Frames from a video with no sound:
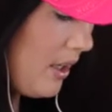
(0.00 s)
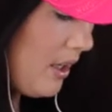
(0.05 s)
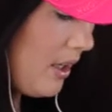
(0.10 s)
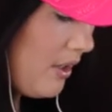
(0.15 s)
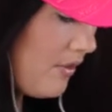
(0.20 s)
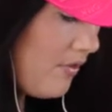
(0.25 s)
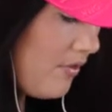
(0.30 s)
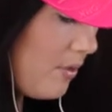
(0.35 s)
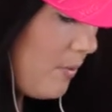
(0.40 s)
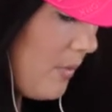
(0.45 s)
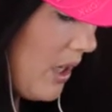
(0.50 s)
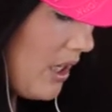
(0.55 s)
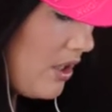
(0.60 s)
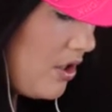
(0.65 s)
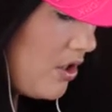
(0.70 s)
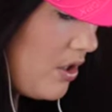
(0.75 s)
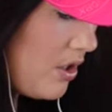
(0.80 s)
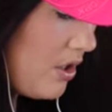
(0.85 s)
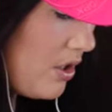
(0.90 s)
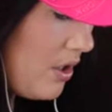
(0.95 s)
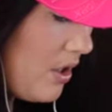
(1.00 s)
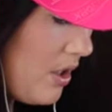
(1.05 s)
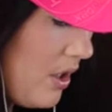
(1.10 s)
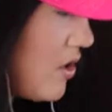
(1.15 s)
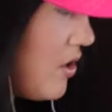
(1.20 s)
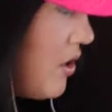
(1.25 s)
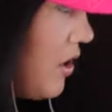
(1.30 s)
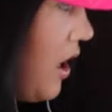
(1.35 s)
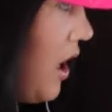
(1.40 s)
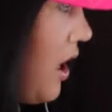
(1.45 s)
information.
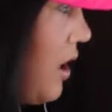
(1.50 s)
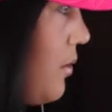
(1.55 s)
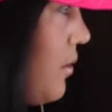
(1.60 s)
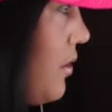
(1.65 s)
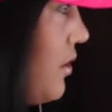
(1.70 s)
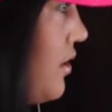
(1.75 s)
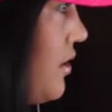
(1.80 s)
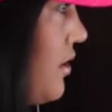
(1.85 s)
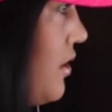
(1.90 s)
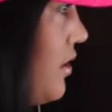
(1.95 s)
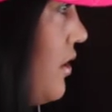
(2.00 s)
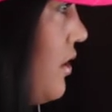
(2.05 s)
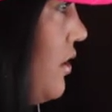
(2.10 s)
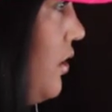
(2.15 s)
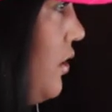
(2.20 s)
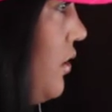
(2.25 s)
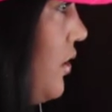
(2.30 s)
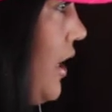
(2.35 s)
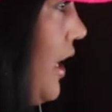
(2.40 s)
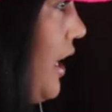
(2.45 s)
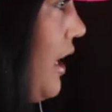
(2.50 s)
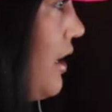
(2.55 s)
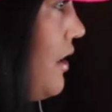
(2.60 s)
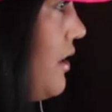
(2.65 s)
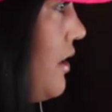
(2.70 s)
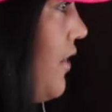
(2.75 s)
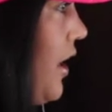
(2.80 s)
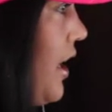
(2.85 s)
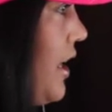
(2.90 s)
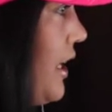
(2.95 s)
So I would look at
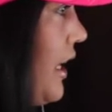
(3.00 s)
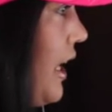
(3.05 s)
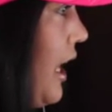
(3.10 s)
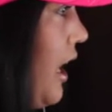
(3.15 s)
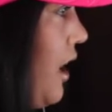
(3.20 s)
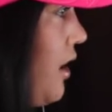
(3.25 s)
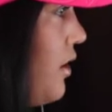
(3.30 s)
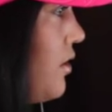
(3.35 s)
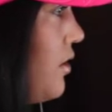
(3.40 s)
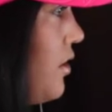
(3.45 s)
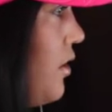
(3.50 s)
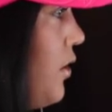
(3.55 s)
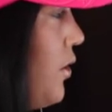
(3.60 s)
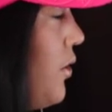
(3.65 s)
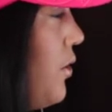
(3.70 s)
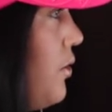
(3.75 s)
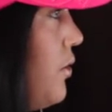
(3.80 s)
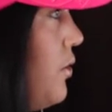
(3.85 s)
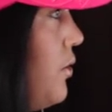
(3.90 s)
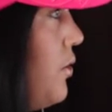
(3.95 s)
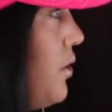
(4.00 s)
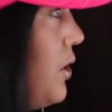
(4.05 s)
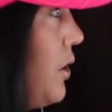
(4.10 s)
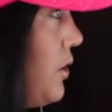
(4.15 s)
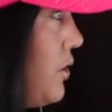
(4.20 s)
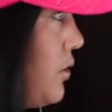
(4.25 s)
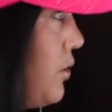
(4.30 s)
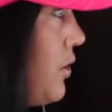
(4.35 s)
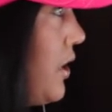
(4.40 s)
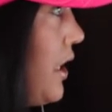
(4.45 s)
finding out who you're
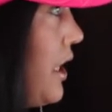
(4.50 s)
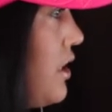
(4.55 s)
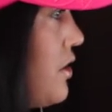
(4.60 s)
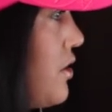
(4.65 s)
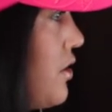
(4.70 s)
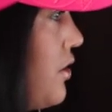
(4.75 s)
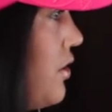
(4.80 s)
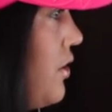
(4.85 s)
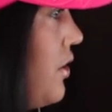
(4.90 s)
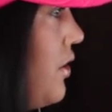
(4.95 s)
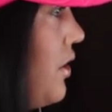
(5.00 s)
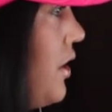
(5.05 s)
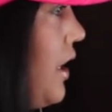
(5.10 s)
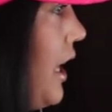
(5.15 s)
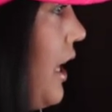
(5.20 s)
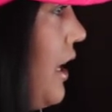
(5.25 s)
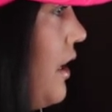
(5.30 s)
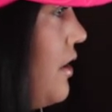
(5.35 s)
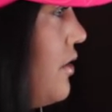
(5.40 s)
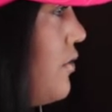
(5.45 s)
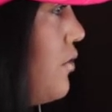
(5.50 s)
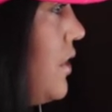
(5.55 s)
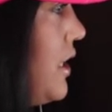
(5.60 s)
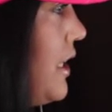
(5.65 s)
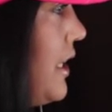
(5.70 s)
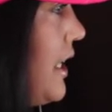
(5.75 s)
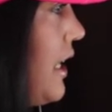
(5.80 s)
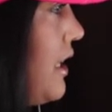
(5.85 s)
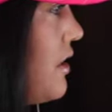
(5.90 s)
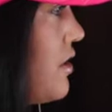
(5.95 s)
talking to and
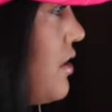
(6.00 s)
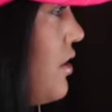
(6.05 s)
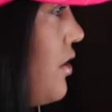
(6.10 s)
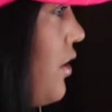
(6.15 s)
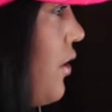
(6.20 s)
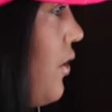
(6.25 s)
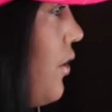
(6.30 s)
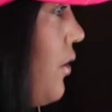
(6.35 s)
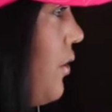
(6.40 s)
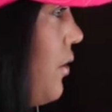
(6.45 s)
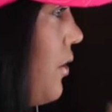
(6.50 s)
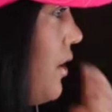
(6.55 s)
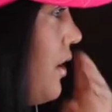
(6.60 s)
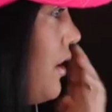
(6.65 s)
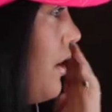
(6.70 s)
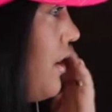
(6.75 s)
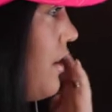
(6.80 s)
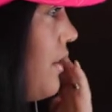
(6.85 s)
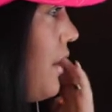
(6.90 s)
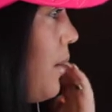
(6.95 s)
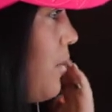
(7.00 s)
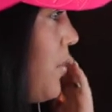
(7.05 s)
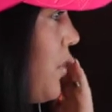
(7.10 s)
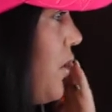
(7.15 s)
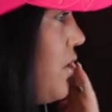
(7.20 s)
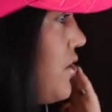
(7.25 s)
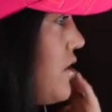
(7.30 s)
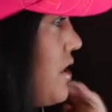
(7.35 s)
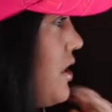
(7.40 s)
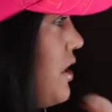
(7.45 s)
really get to know that
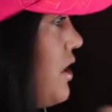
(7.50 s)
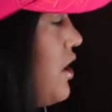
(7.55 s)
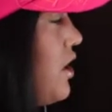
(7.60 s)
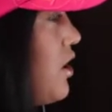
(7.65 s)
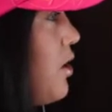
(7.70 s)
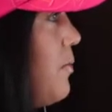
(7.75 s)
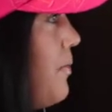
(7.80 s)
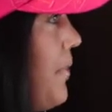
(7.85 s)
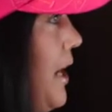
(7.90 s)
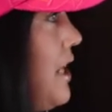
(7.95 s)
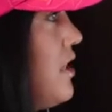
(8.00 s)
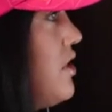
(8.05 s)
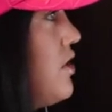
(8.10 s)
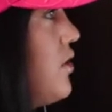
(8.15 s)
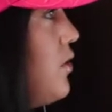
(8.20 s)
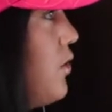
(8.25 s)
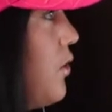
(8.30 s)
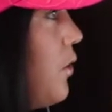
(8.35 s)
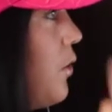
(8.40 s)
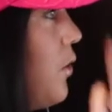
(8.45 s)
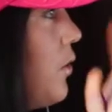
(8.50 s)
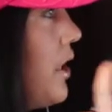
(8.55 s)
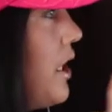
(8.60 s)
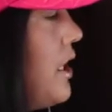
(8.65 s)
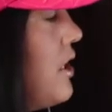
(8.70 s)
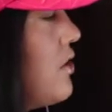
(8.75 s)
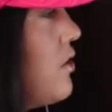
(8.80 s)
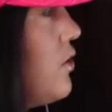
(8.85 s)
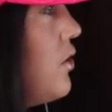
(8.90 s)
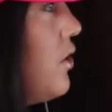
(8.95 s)
person, and you can base your
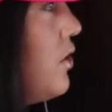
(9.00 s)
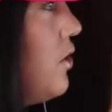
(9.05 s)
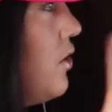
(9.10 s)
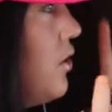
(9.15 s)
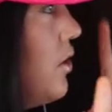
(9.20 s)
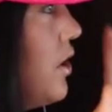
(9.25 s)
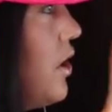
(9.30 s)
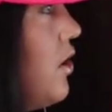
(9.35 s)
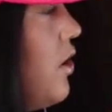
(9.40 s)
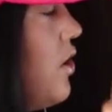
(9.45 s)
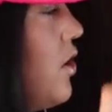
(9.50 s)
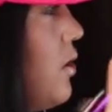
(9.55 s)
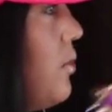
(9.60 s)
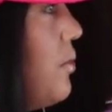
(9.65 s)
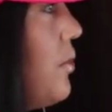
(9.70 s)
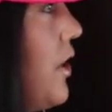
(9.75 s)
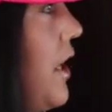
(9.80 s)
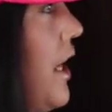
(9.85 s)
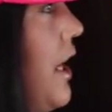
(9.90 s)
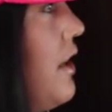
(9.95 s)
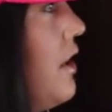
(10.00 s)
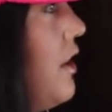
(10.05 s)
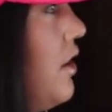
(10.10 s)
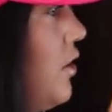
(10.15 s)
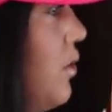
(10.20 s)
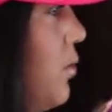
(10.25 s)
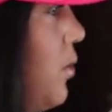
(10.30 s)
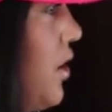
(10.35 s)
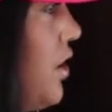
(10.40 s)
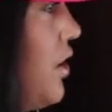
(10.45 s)
audience or your, you know, your brand
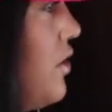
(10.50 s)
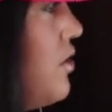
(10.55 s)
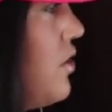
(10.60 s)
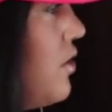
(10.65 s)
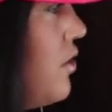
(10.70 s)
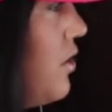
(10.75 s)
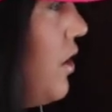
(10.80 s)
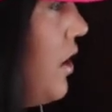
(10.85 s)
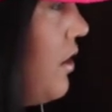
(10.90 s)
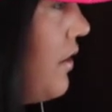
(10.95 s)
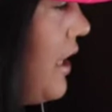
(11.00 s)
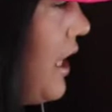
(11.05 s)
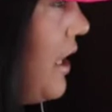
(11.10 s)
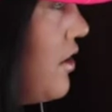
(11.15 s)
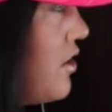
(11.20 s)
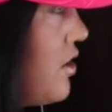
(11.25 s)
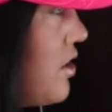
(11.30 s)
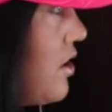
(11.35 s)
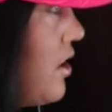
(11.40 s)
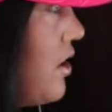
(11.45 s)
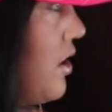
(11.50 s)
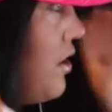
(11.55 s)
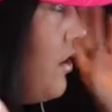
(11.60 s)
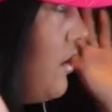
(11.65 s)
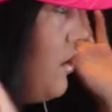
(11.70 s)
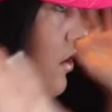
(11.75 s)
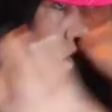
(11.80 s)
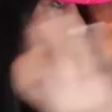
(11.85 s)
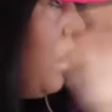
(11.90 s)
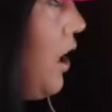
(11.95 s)
and what you do around
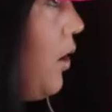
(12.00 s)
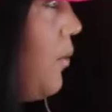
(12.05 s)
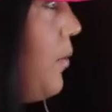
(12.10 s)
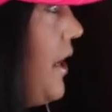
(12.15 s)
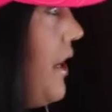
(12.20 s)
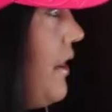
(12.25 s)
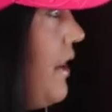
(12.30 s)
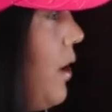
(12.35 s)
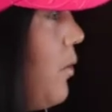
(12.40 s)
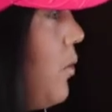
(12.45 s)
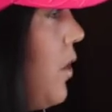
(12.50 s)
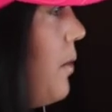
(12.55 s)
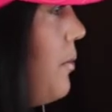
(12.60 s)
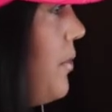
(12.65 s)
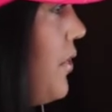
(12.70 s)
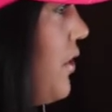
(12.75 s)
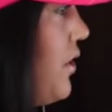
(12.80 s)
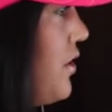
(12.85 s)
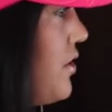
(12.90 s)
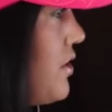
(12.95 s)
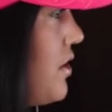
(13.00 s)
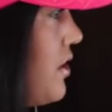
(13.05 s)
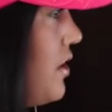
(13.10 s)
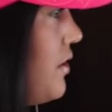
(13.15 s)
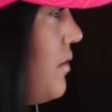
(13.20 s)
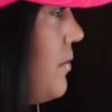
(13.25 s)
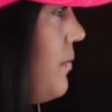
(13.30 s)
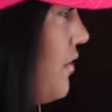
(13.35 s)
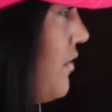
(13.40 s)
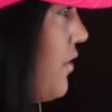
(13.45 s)
helping that one
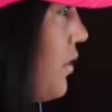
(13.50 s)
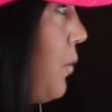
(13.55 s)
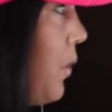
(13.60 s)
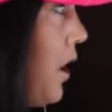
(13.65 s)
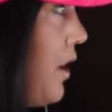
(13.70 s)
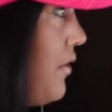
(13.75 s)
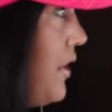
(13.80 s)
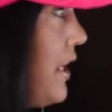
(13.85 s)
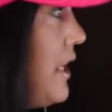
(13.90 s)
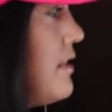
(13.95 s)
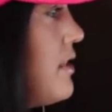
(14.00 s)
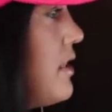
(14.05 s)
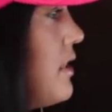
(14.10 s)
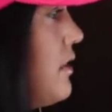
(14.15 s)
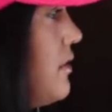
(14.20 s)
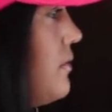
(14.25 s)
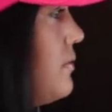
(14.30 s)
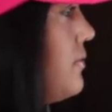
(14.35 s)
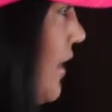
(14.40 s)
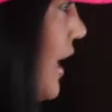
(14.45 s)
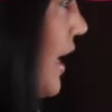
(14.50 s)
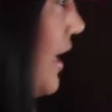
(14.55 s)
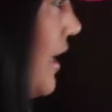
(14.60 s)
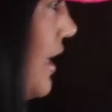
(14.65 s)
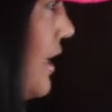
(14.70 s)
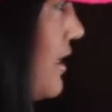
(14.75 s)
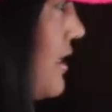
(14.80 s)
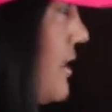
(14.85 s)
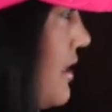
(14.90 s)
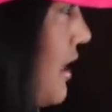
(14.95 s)
person for one reason. Faye
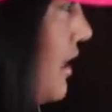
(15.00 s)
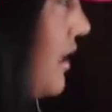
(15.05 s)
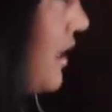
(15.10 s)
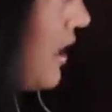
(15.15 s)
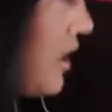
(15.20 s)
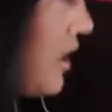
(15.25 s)
has said